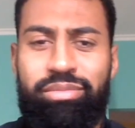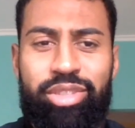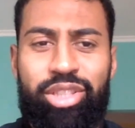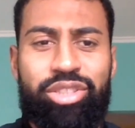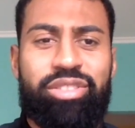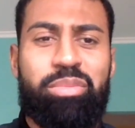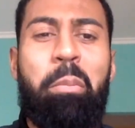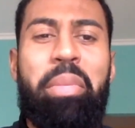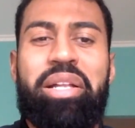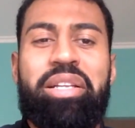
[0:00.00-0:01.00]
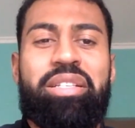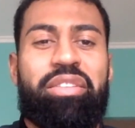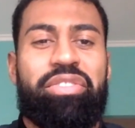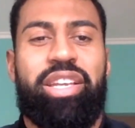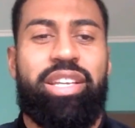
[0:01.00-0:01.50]
there's millions
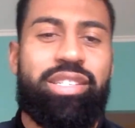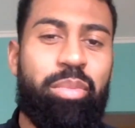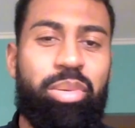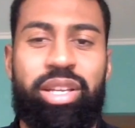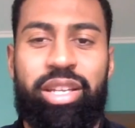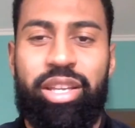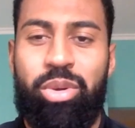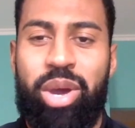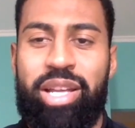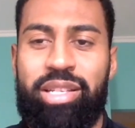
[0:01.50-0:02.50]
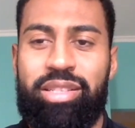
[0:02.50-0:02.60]
of kids that play in the U.S.